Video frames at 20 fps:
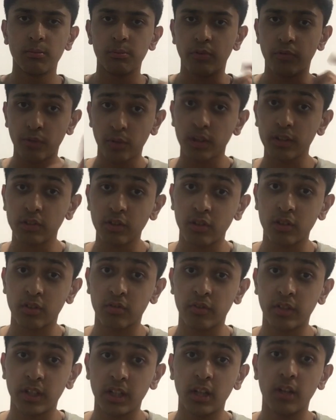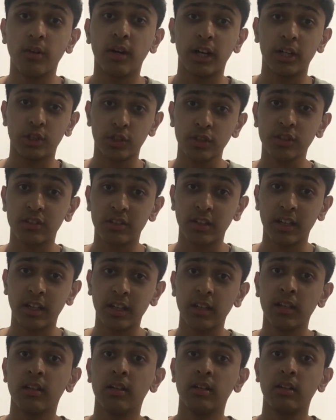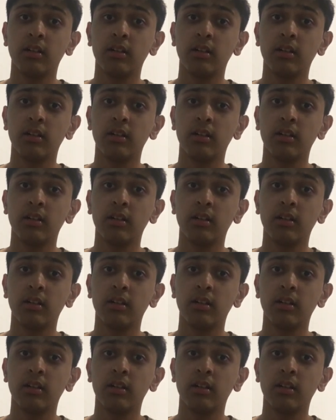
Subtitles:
Before I start this video, I should say,